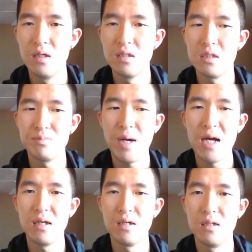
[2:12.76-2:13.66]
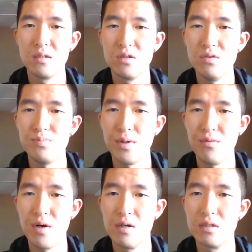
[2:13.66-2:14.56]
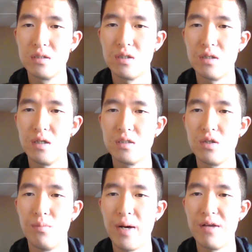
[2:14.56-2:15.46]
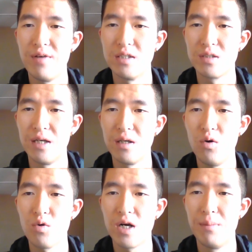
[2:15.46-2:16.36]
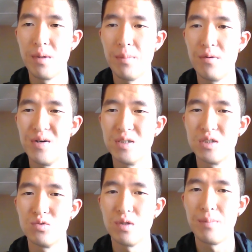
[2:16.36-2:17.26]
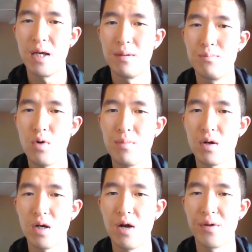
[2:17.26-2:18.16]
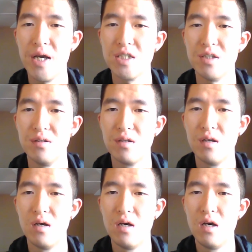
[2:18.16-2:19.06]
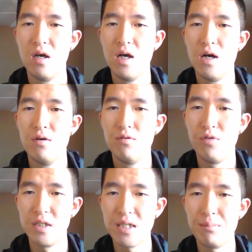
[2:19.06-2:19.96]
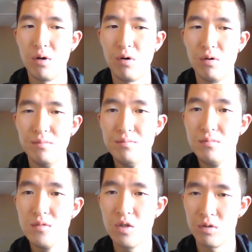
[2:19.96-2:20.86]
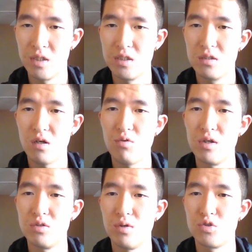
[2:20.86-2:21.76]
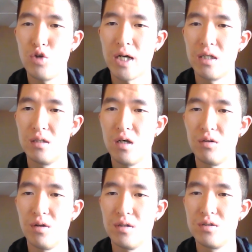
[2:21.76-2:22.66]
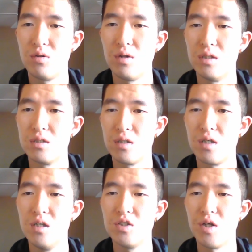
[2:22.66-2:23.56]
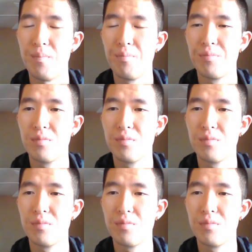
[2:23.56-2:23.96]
Despite those barriers, there are still many ways can overcome the barriers through the proper education. For example, using stories to attract adult students' attention.